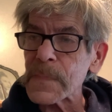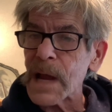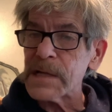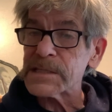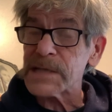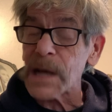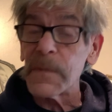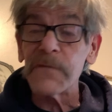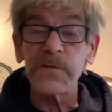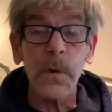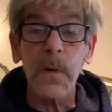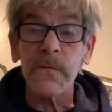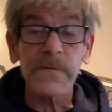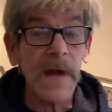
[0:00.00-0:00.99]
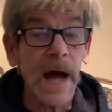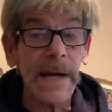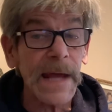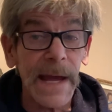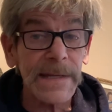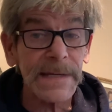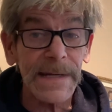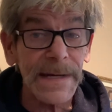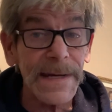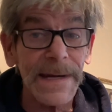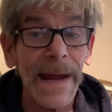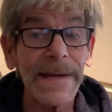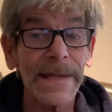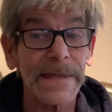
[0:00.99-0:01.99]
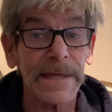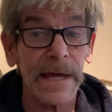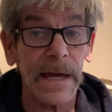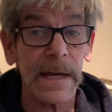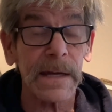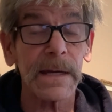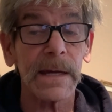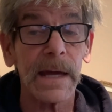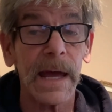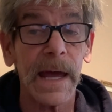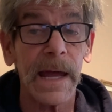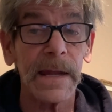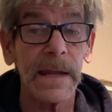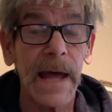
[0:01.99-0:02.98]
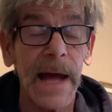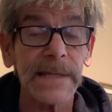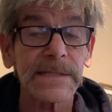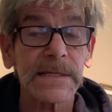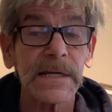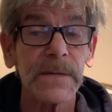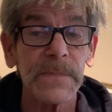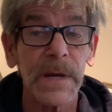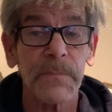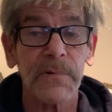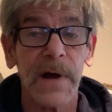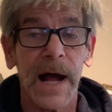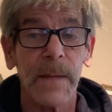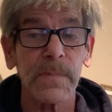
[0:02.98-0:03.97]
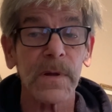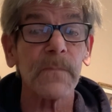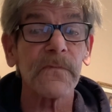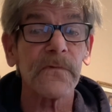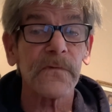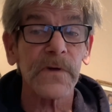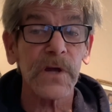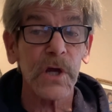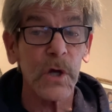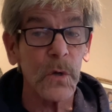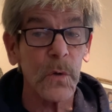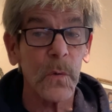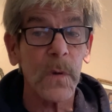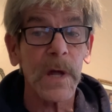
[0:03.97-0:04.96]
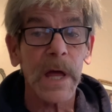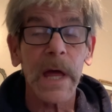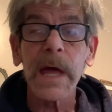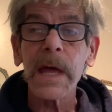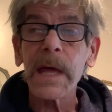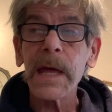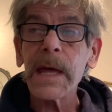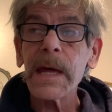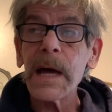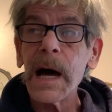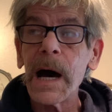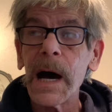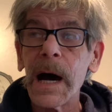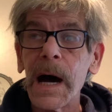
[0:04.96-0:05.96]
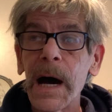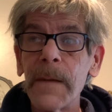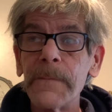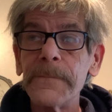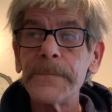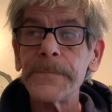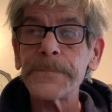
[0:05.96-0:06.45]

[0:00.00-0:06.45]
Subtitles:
Some of you have not handed in anything, and that's going to be a problem for you. But